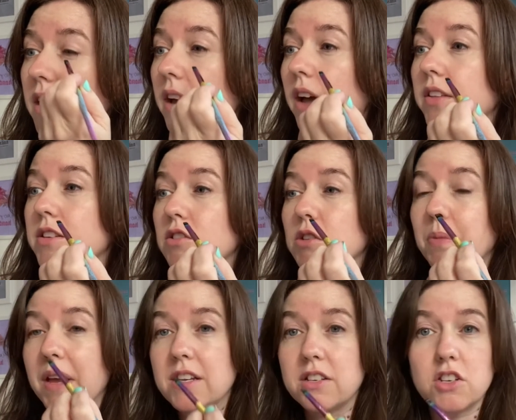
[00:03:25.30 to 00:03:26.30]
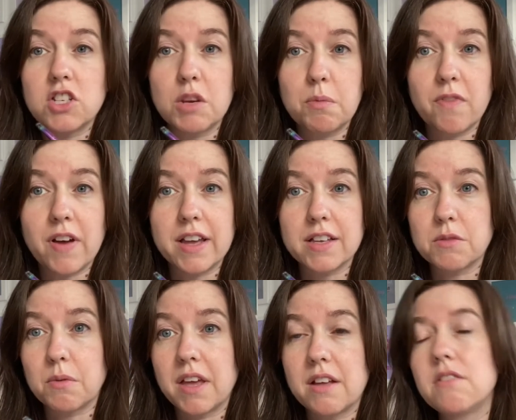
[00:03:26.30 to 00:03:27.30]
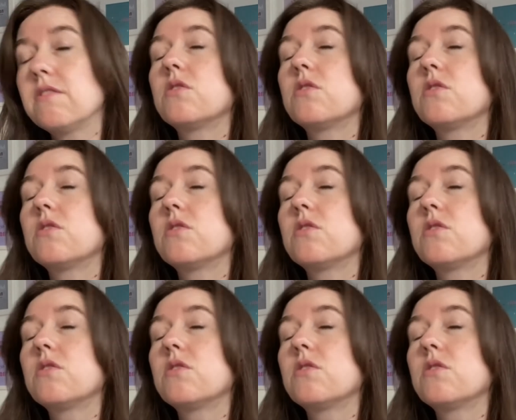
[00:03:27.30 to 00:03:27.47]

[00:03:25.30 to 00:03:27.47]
this will depend on the shape of eye as well.